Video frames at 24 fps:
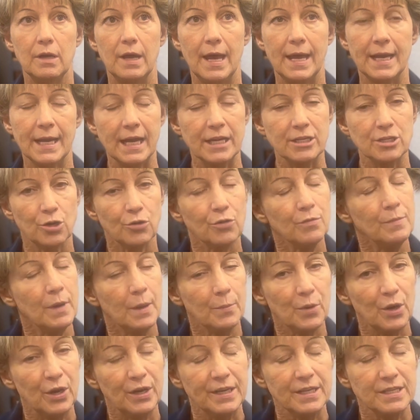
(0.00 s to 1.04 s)
And I don't
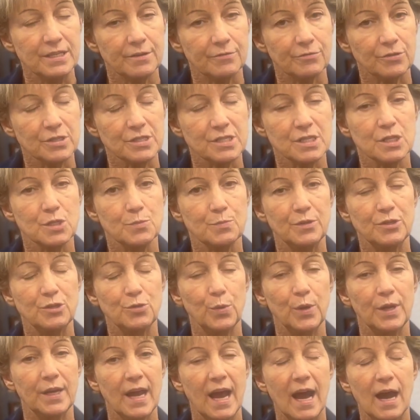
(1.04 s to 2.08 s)
remember any differences
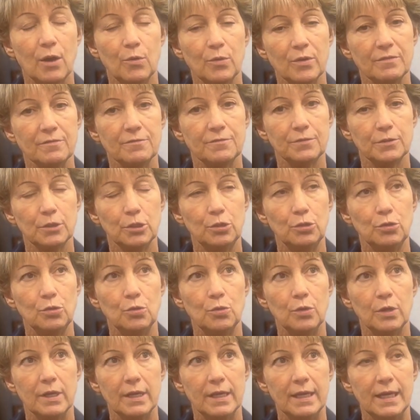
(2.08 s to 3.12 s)
between how it
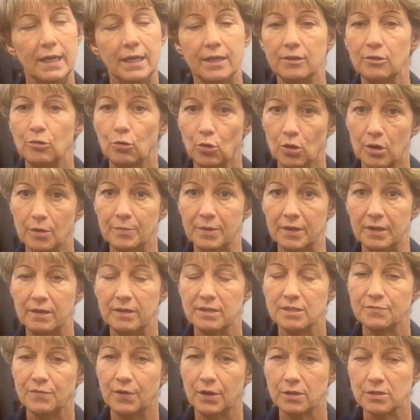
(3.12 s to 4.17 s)
flew in orbit
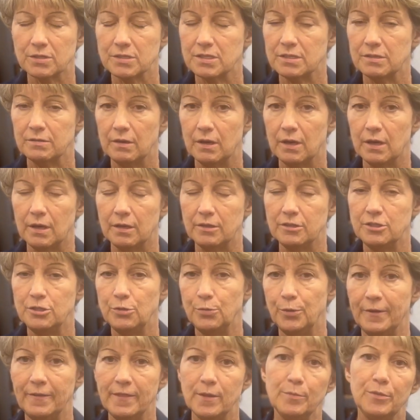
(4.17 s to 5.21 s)
as far as uh,
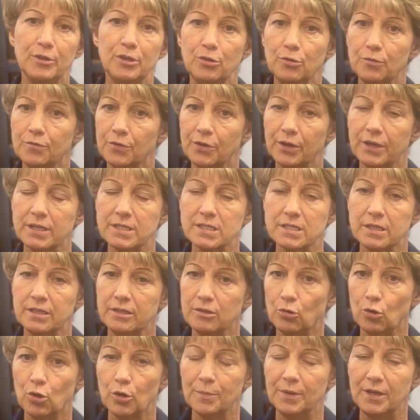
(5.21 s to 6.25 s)
doing the maneuverings
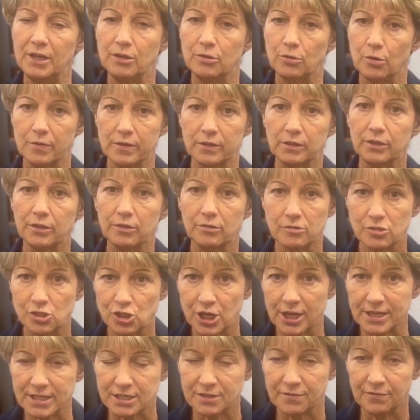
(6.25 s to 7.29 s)
in orbit, you know, the little
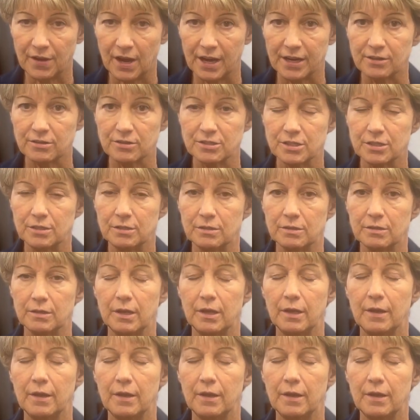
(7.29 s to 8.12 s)
jets fire to